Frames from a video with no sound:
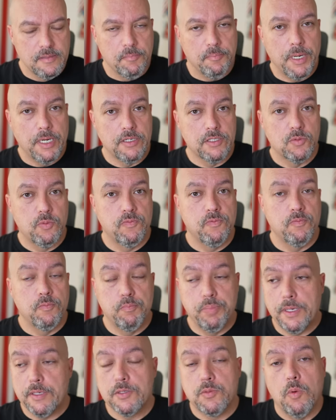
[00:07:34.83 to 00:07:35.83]
Bears
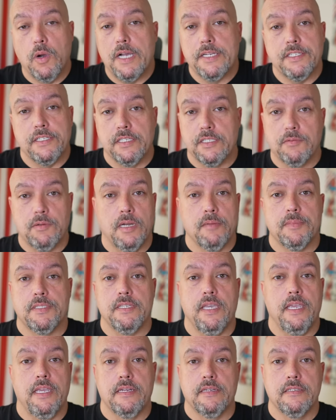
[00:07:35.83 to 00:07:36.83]
Bears watching is what I'm
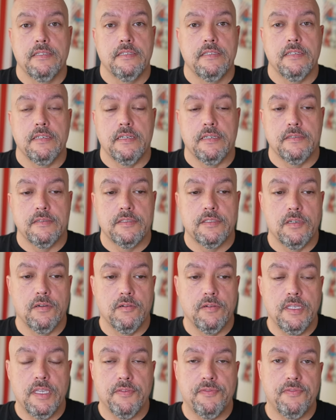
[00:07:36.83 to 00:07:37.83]
saying. Uh,
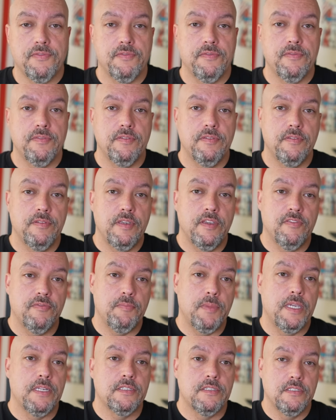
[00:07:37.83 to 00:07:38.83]
so if if
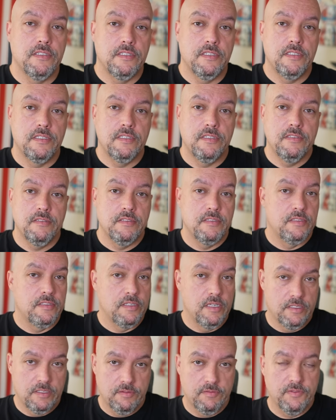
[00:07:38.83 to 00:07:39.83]
Manchin
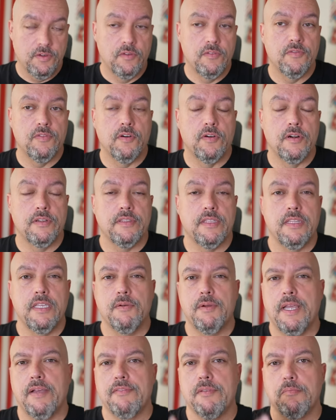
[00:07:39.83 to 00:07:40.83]
doesn't vote for it, then they
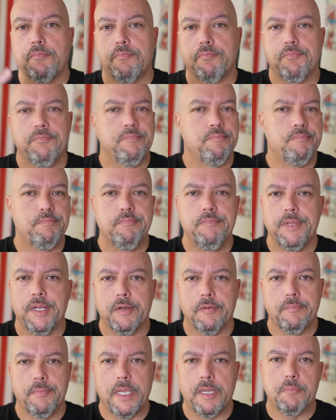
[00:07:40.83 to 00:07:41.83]
would have to you
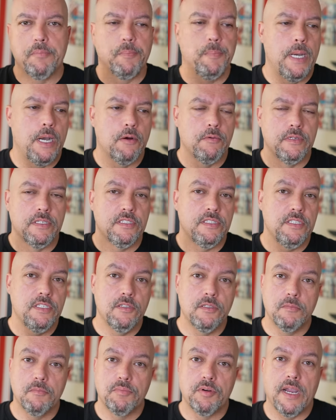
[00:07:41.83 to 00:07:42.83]
know beg, borrow, and
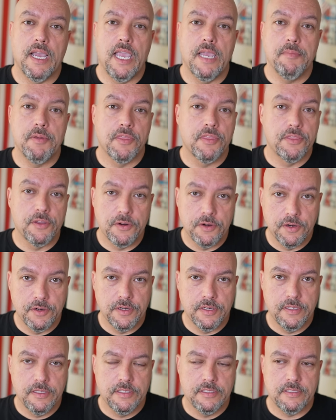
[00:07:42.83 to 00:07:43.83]
steal and bribe a
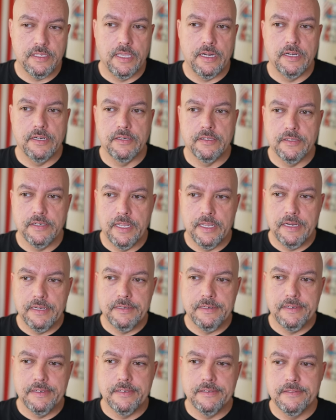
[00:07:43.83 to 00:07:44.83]
third senator.
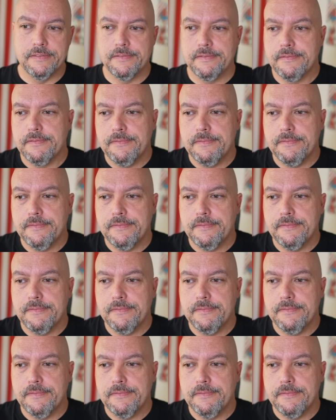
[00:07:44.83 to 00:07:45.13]
And you know,